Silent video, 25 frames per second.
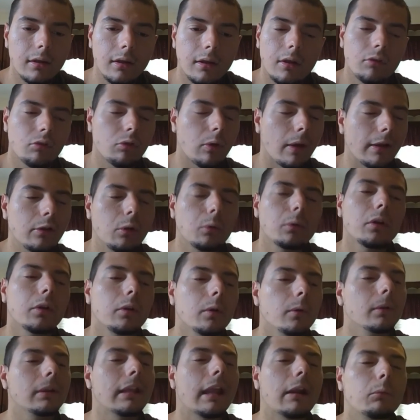So I don't agree
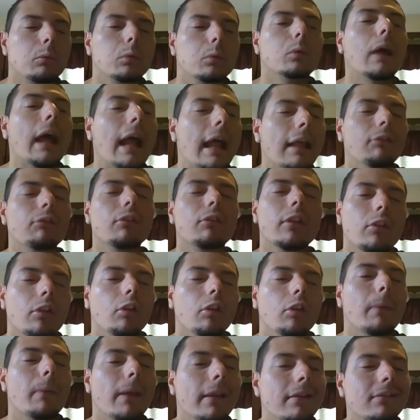with that rule. As for the
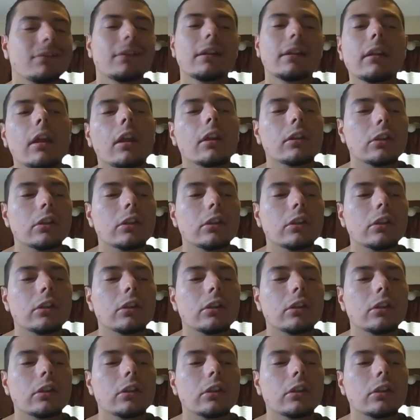suspension,